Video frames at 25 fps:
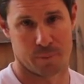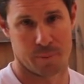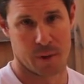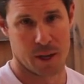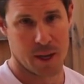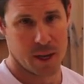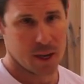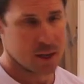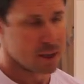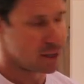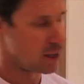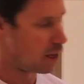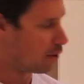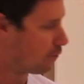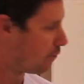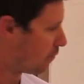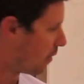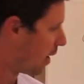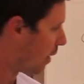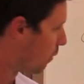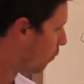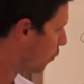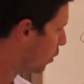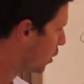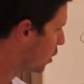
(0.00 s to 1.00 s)
So for
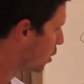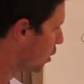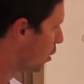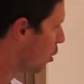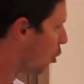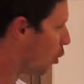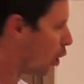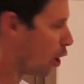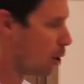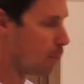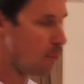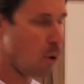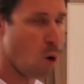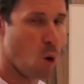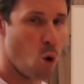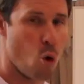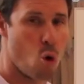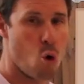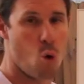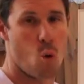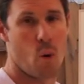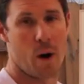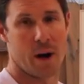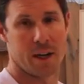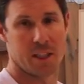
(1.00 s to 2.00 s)
that reason I am
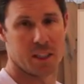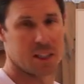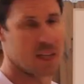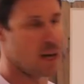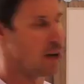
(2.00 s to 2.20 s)
always